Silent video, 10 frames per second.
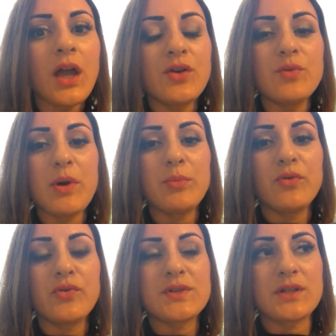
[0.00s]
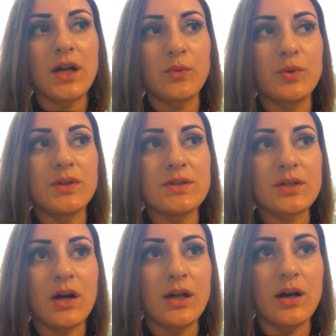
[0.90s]
I remember first time when this
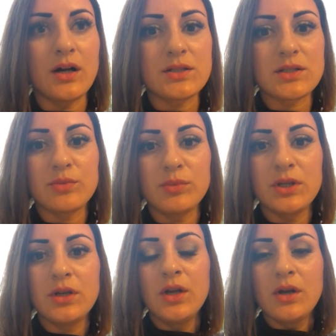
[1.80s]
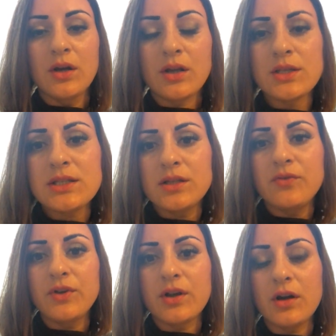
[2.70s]
guy asked me, ¿qué
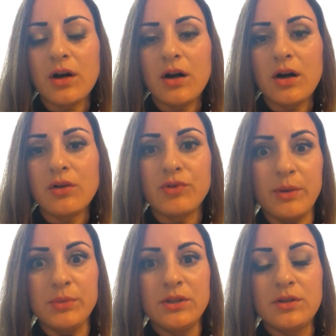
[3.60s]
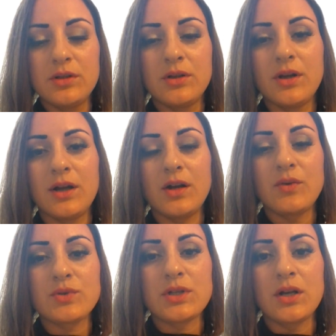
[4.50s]
significa rabbit? And
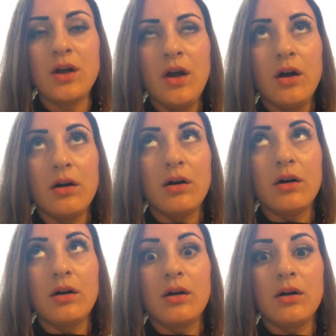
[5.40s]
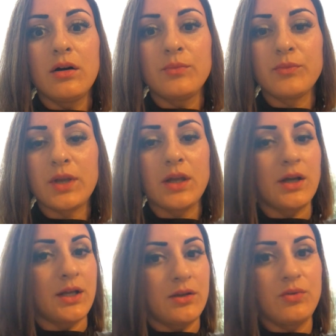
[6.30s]
I was like,
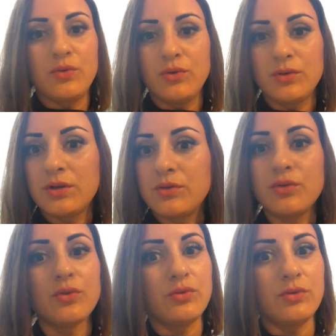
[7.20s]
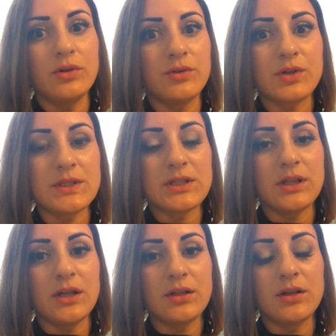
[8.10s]
I had to look to Google
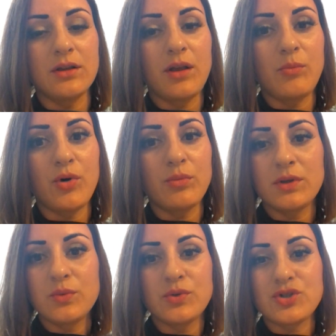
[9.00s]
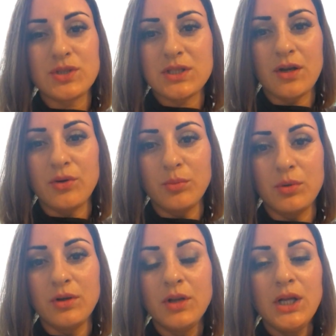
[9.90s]
Translate at that moment, which is
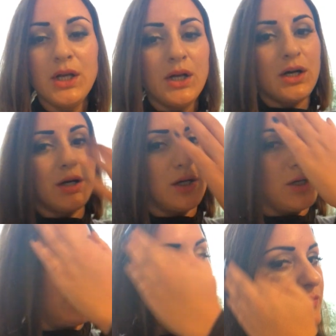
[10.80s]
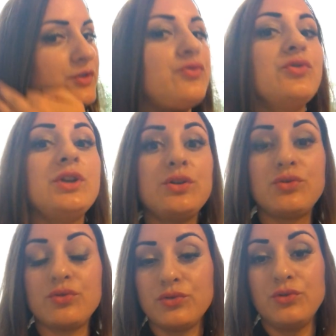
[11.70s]
terrible. If you
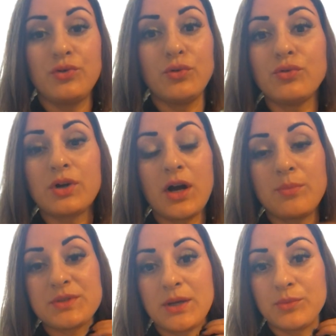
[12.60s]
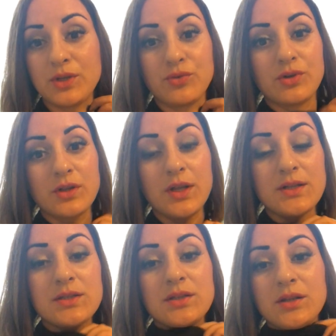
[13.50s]
need to, look up something during the
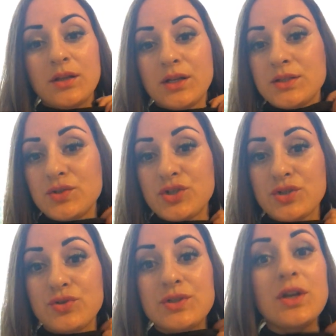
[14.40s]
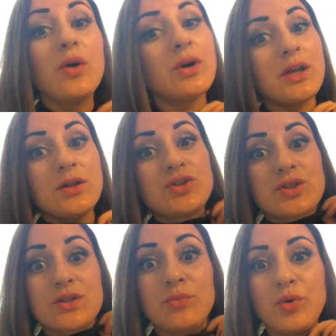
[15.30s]
lesson, I suggest you say, okay,
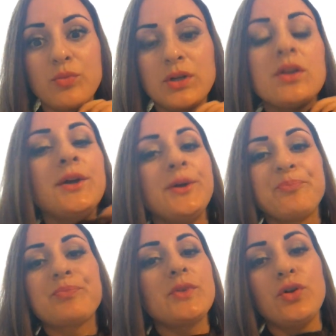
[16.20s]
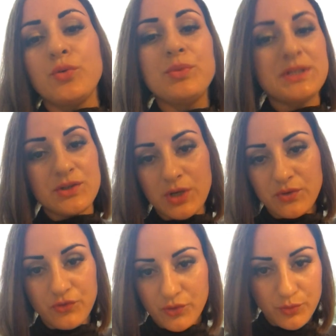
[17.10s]
just a moment, be
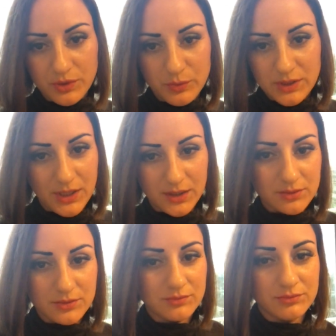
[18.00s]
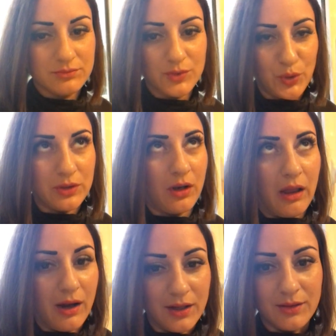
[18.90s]
straightforward with that. Don't
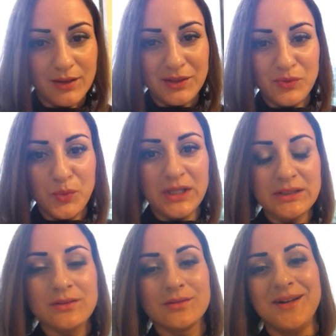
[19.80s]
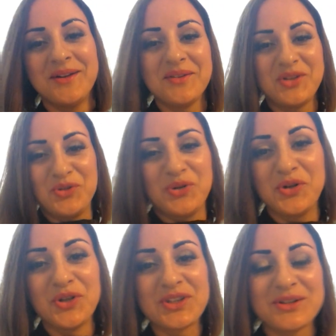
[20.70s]
lie and invent that you're
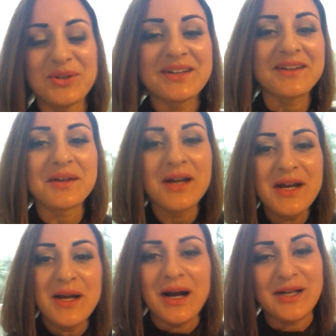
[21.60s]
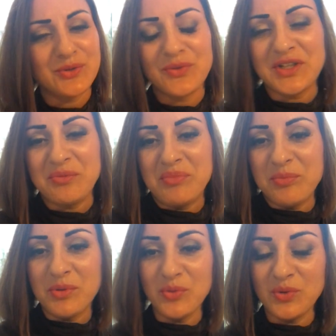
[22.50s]
not looking. I don't think
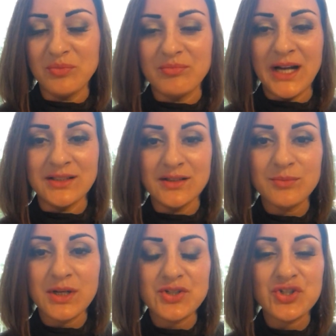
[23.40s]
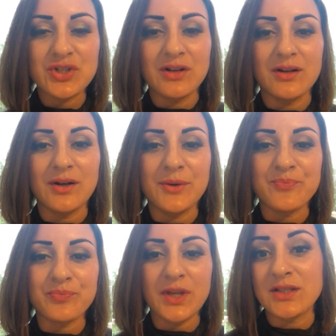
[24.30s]
people will mind that much,
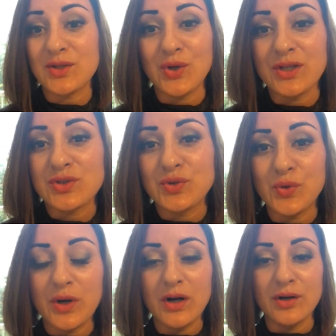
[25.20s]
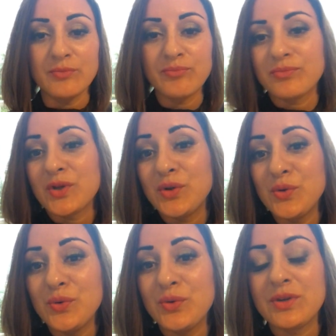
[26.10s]
as long as you are
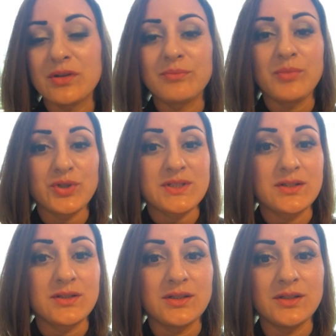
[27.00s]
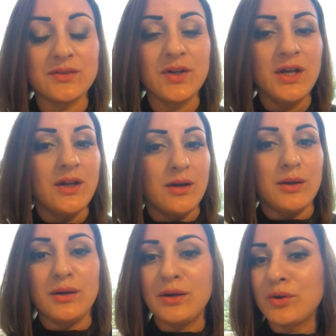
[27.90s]
cute, positive,
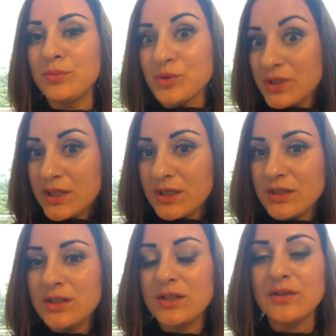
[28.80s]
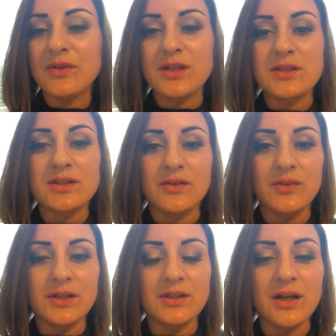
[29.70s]
communicative, and
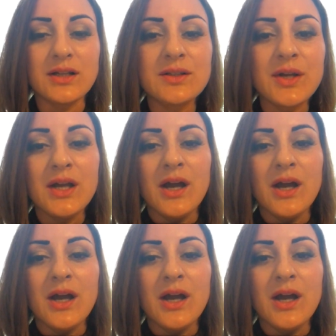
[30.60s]
stuff like that.